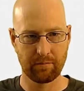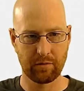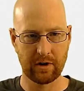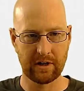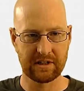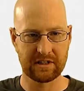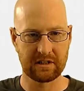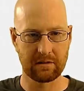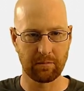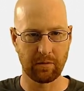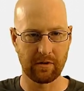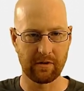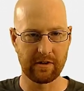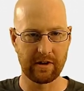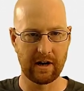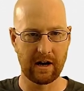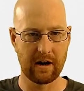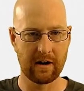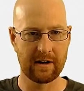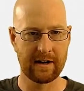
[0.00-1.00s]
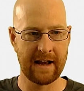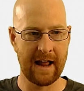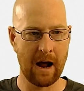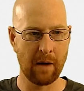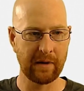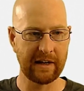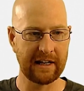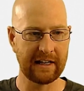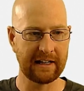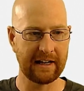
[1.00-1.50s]
Pretty simple there.
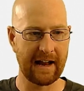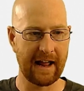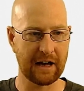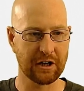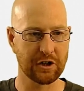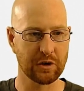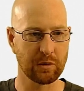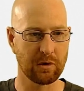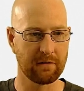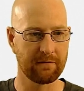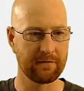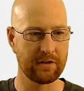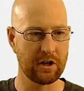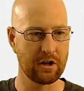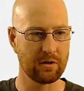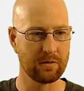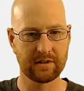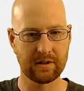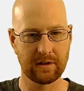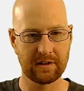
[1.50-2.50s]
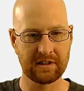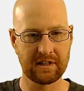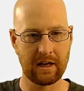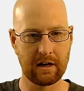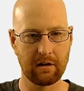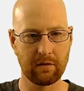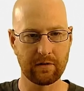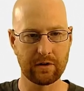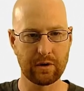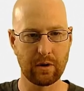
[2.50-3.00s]
Now we need an actual view. So let's
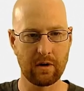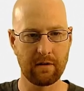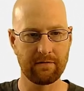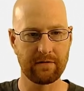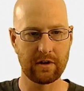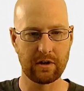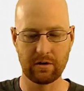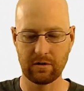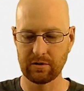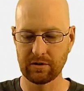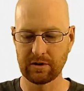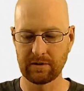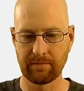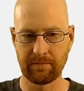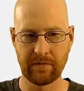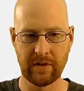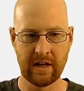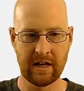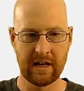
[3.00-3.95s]
head over to our views.